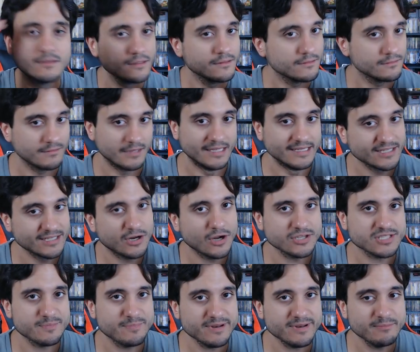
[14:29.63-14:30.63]
It did
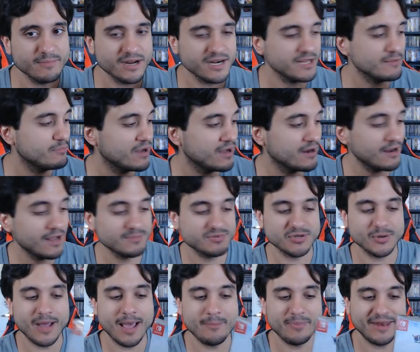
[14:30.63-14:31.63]
cost a bit of money, but I'm so
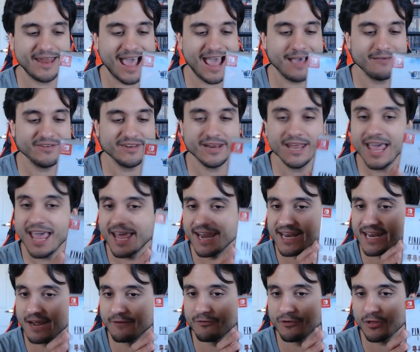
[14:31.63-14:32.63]
happy to have it.
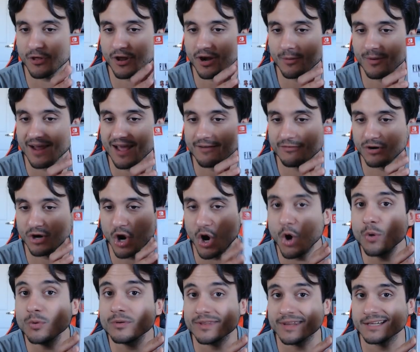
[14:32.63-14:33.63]
Never thought I would ever
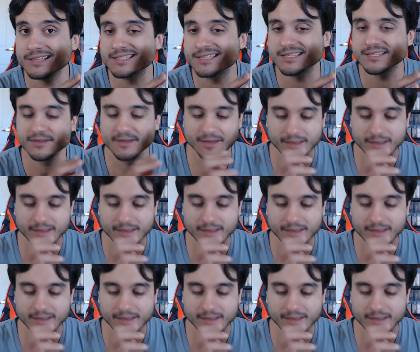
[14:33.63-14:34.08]
own this.